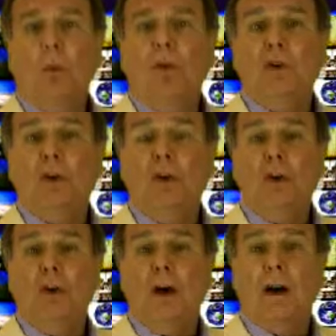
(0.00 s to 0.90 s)
When you
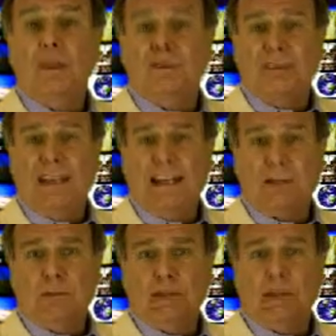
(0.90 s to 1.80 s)
do offshore
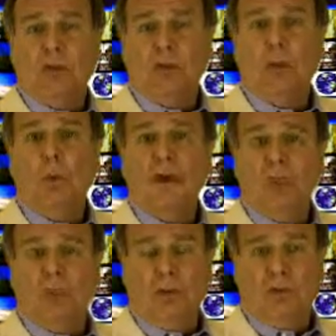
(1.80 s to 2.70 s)
tax planning, you want
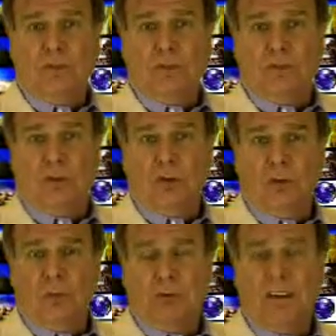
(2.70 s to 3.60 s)
to use a foreign
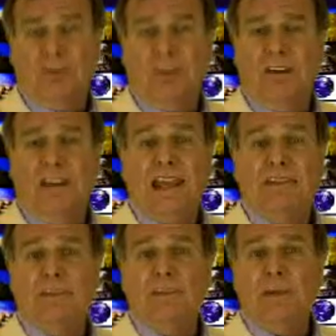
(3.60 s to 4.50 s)
corporation. They
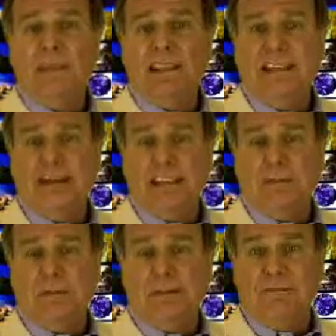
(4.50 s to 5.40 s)
have so many tax
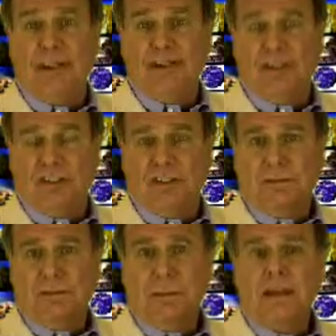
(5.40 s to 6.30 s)
advantages.